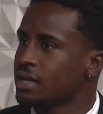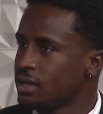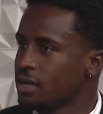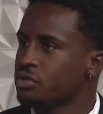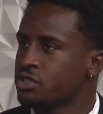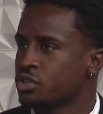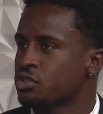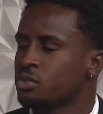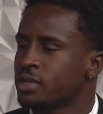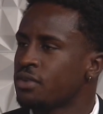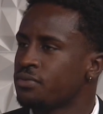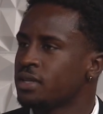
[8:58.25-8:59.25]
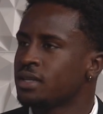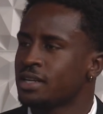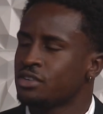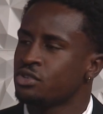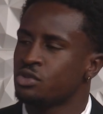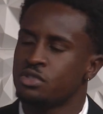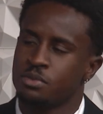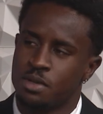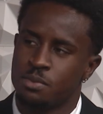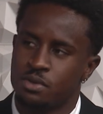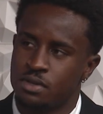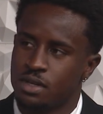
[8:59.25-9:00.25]
kind of leverage those without feeling like you're using
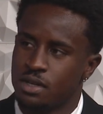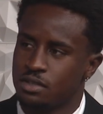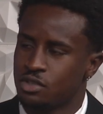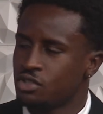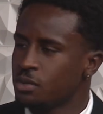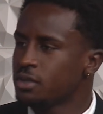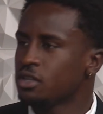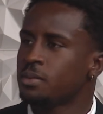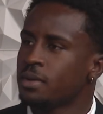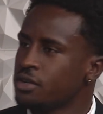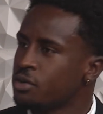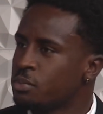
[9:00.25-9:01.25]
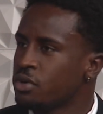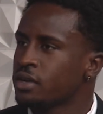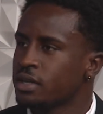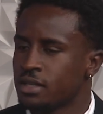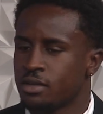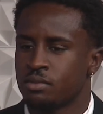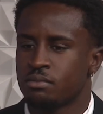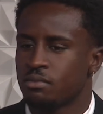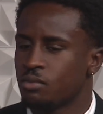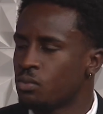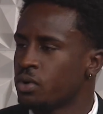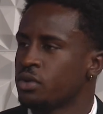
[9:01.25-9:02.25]
people. So tell me a little bit about your book and then
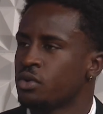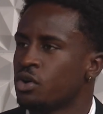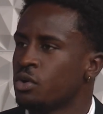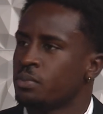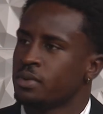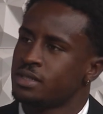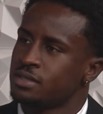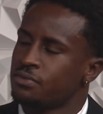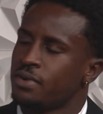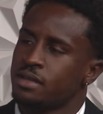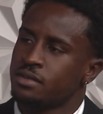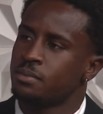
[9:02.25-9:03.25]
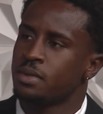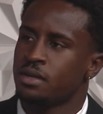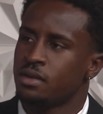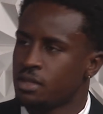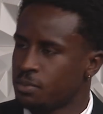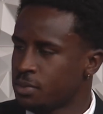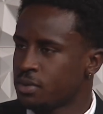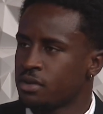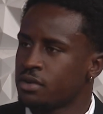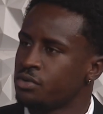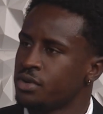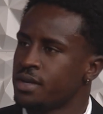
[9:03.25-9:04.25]
what you hope its effect can be on the people that
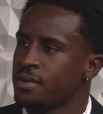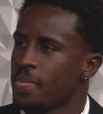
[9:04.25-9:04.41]
are going to read it.